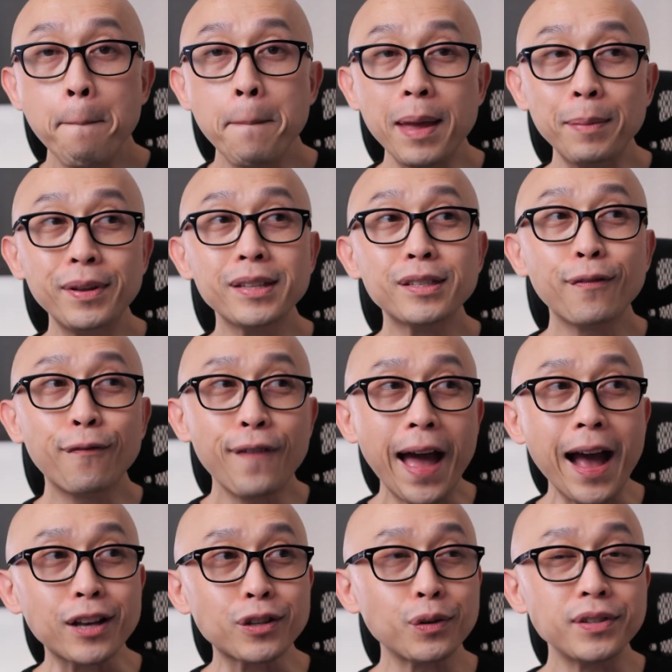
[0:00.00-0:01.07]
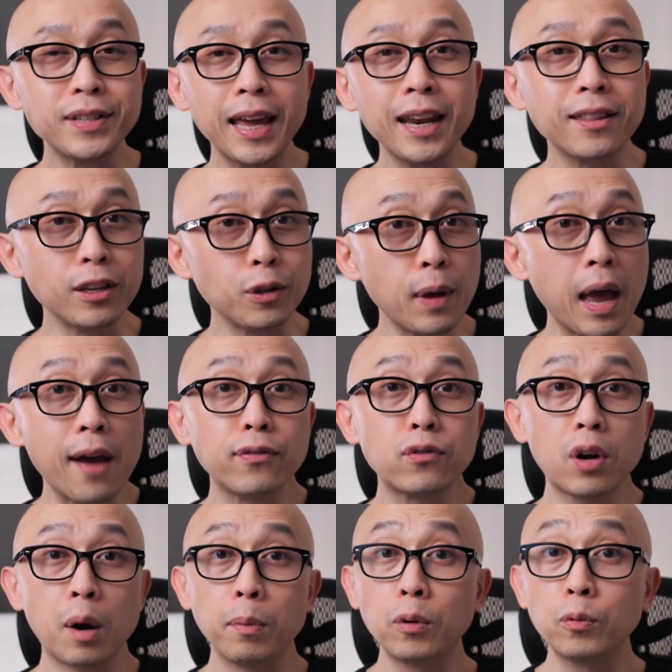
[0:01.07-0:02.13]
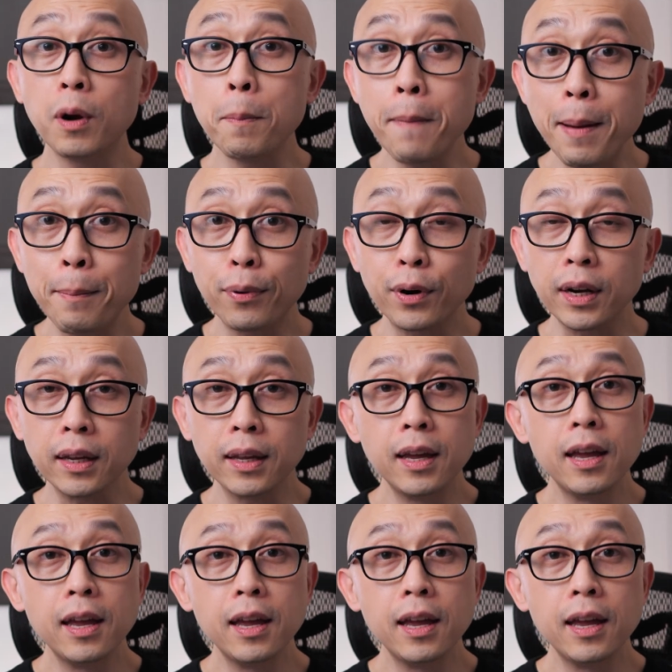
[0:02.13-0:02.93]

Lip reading: Maybe it's facts or data that you have trouble remembering.